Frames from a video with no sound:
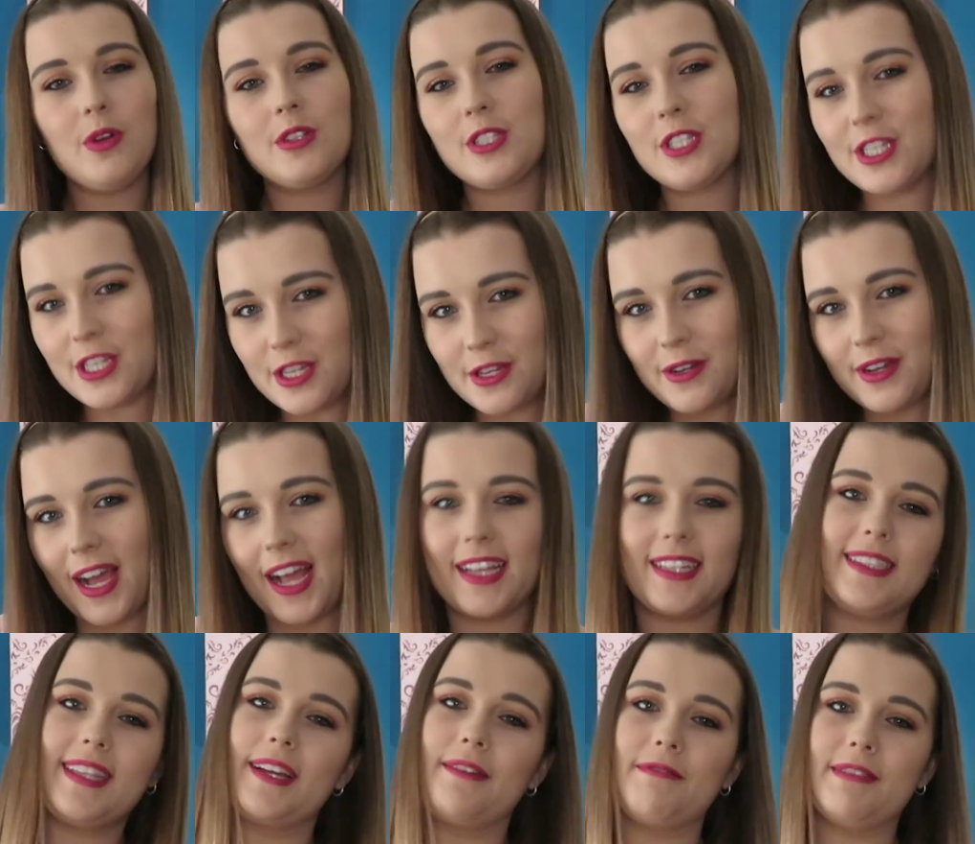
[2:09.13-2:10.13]
What do you
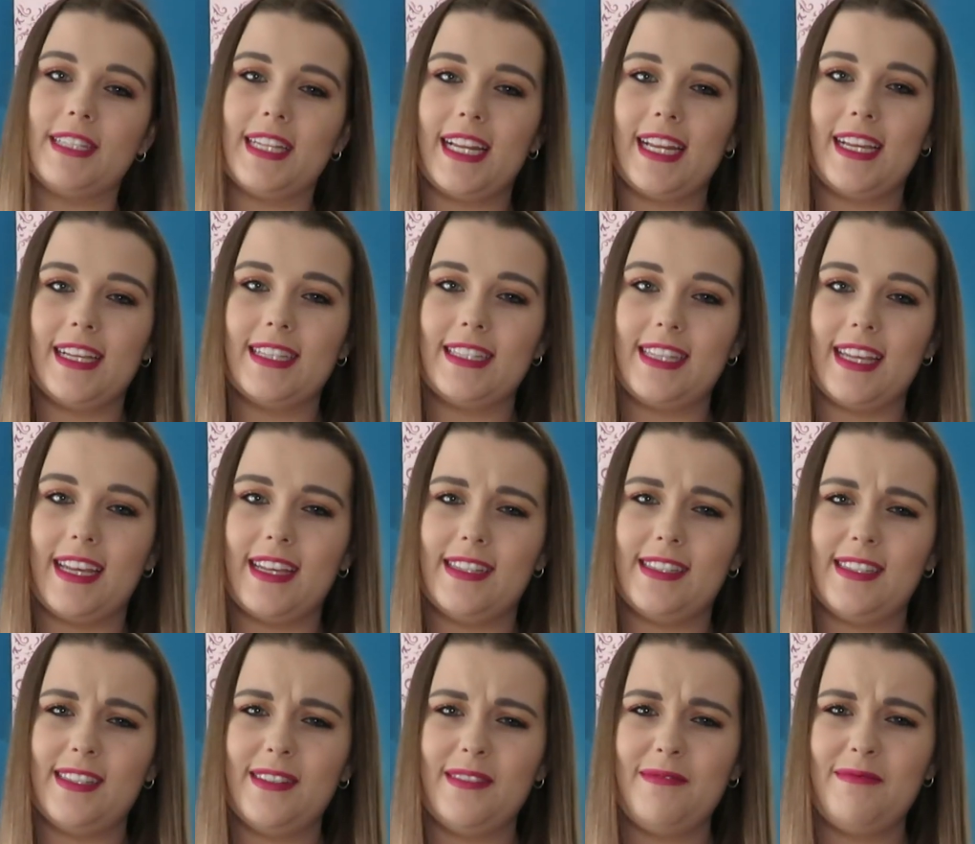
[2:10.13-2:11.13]
guys think resilience
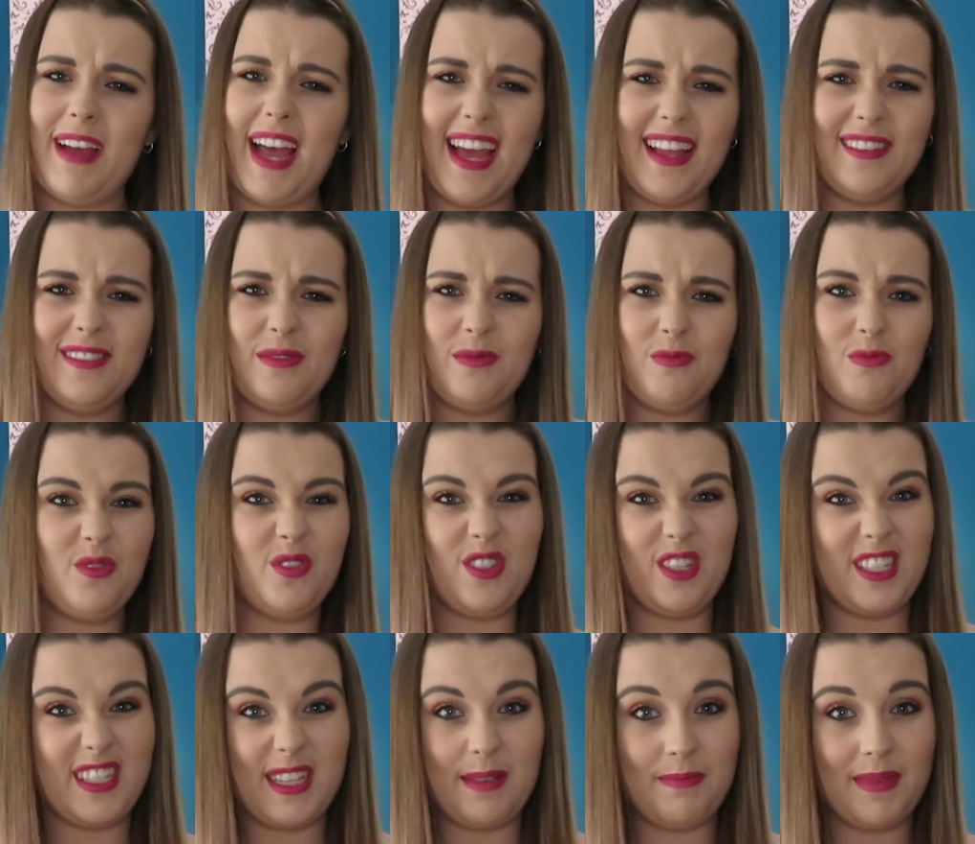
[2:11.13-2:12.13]
is? And what
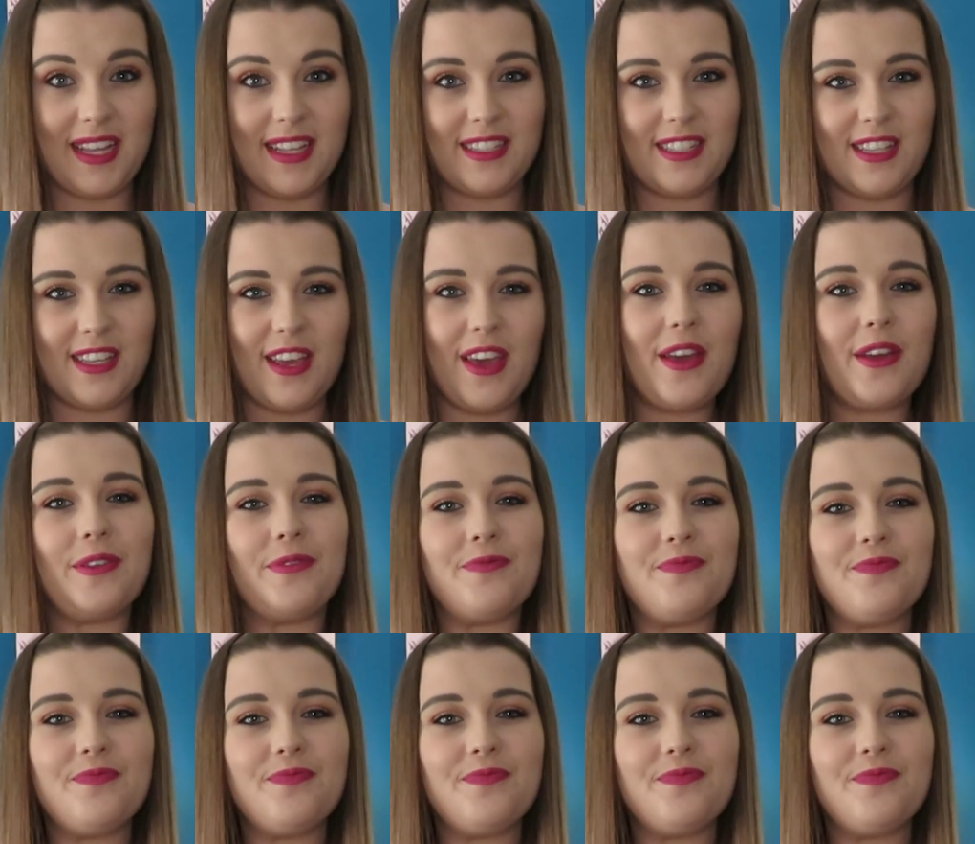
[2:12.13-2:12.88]
does it mean to you?